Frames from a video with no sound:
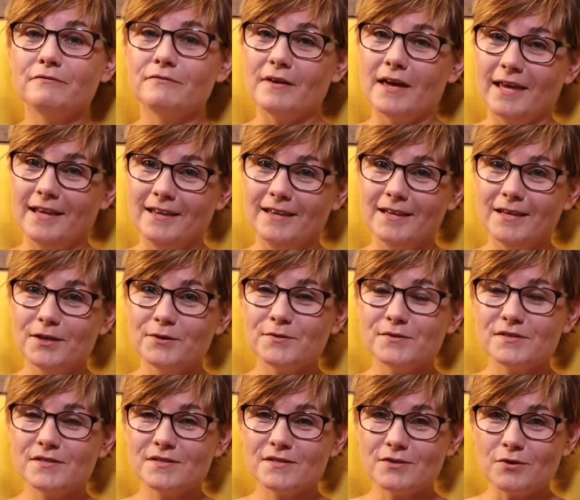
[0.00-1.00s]
thank you
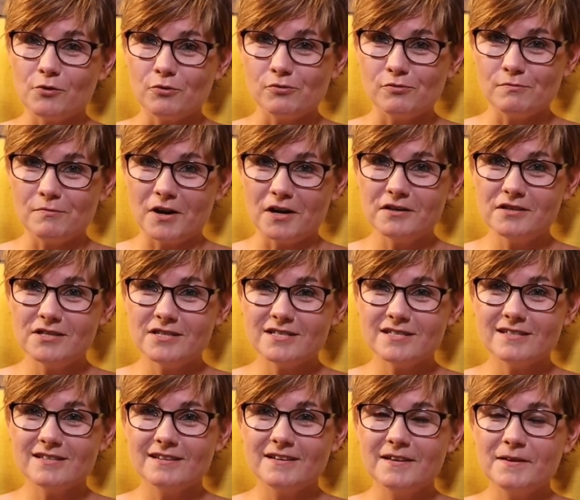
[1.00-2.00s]
so
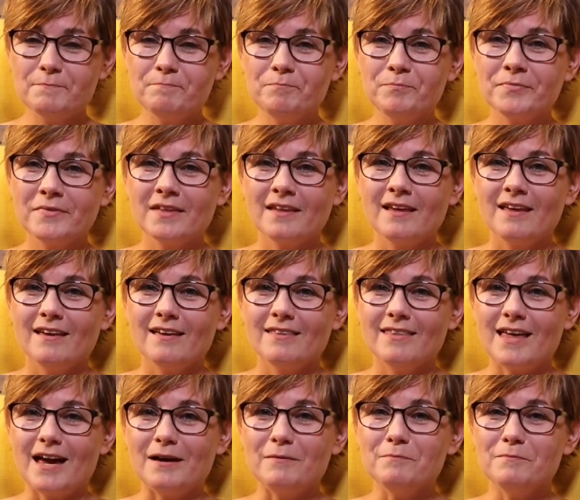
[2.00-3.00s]
much.
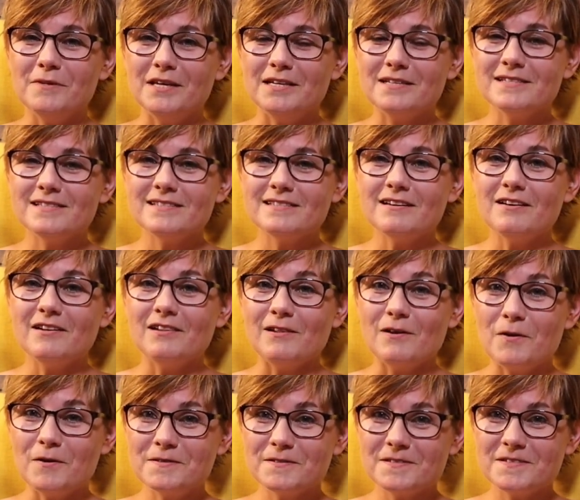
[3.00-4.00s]
That means a
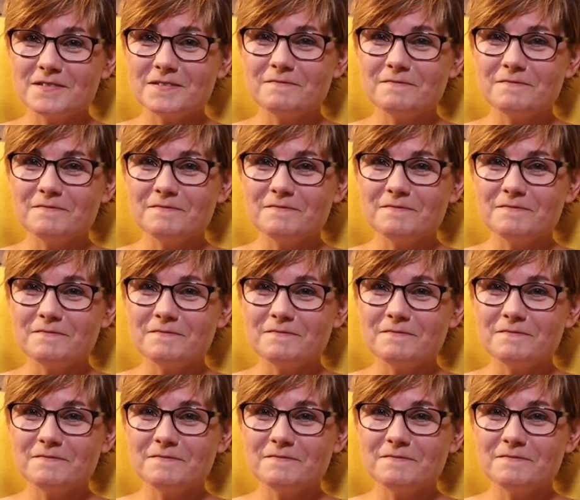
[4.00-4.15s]
lot.